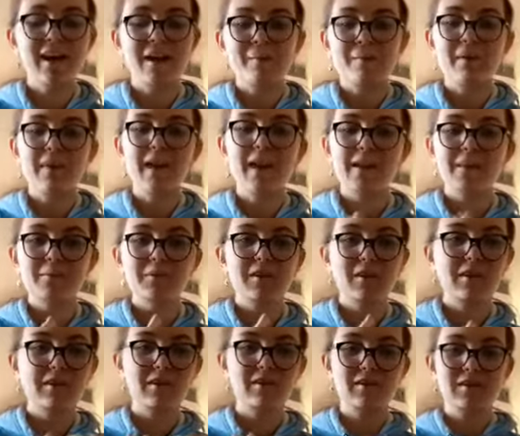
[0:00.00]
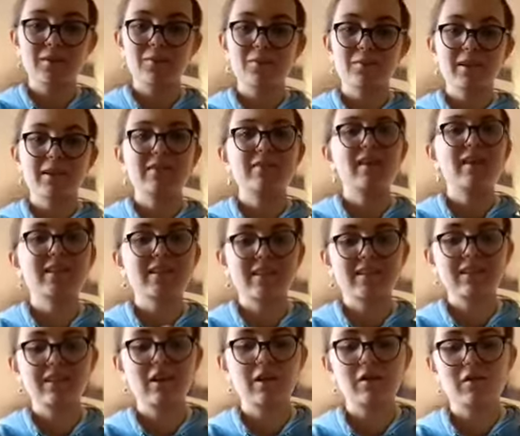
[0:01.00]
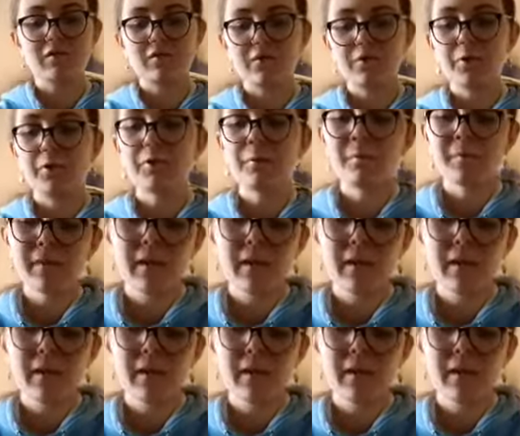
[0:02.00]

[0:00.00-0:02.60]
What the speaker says: But that's what you can use all this rest of the dough for.